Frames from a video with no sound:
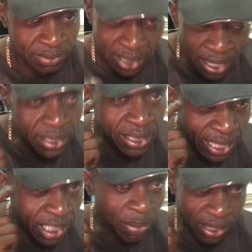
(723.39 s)
They
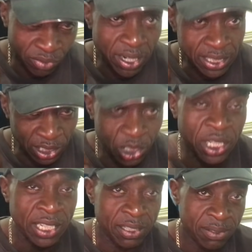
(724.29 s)
understand about the racist
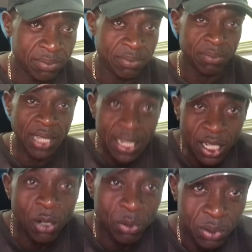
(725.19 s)
gene. They
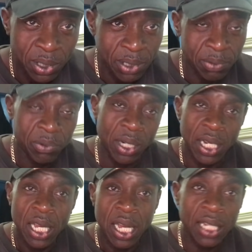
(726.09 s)
know, right?
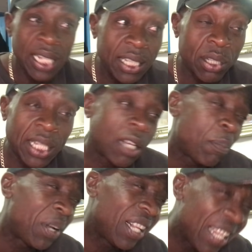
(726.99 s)
And they know they can
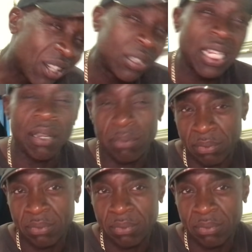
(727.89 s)
play on that.